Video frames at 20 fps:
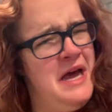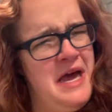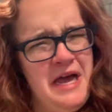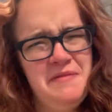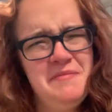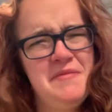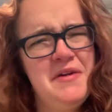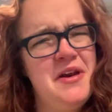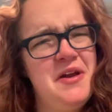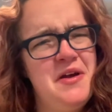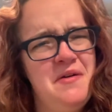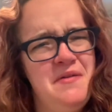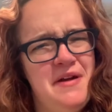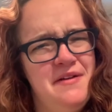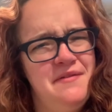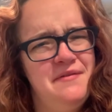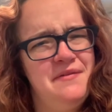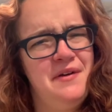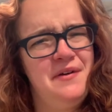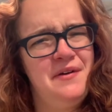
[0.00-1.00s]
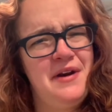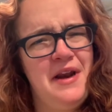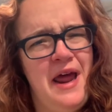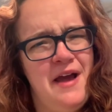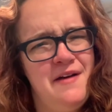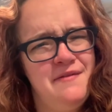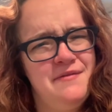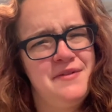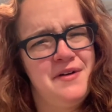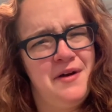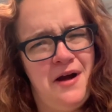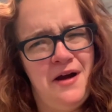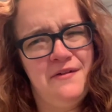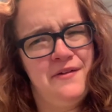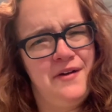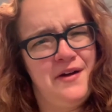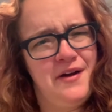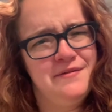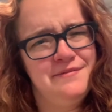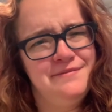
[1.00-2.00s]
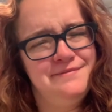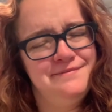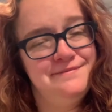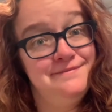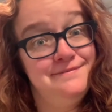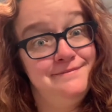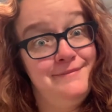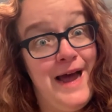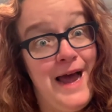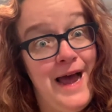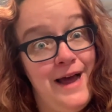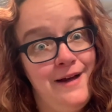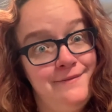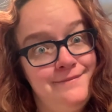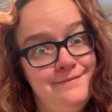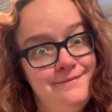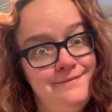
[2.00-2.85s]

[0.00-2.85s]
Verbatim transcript: I'm gonna go eat food and have coffee. Bye.